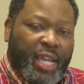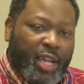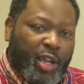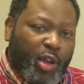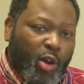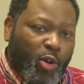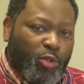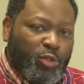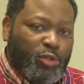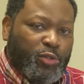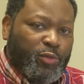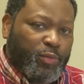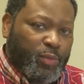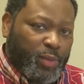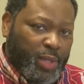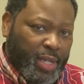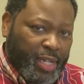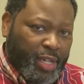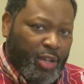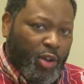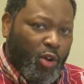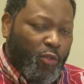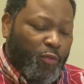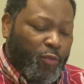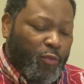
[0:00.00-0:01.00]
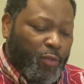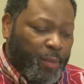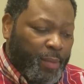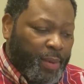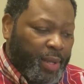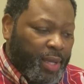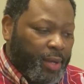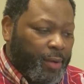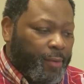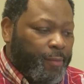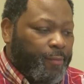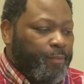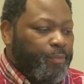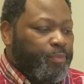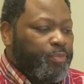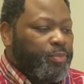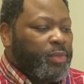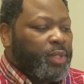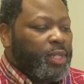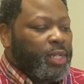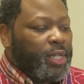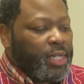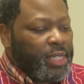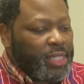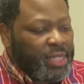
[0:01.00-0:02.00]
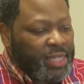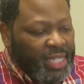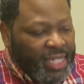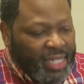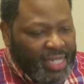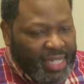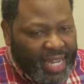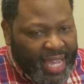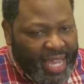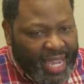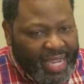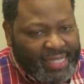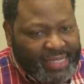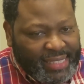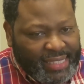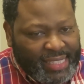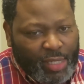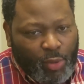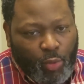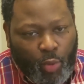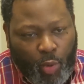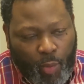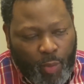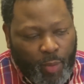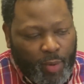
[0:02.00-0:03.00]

That's very important. So cherish your community,